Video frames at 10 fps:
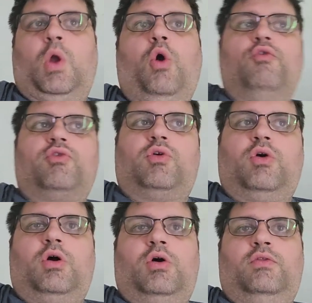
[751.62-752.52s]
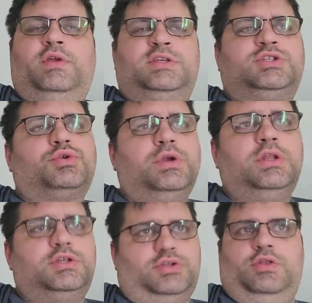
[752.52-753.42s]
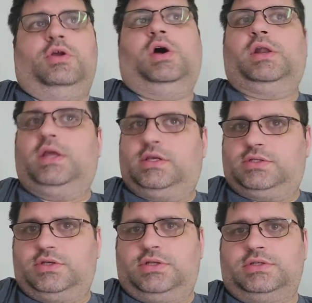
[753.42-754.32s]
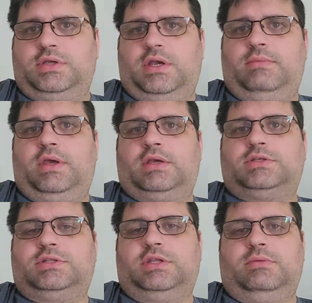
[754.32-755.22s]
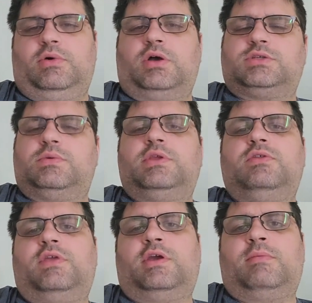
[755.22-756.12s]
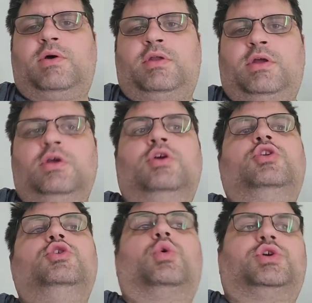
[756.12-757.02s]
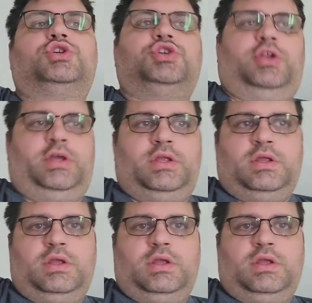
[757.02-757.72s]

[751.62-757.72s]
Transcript: Overall, the screen is not as good as IMAX and D-Box when you think about it, nor should it.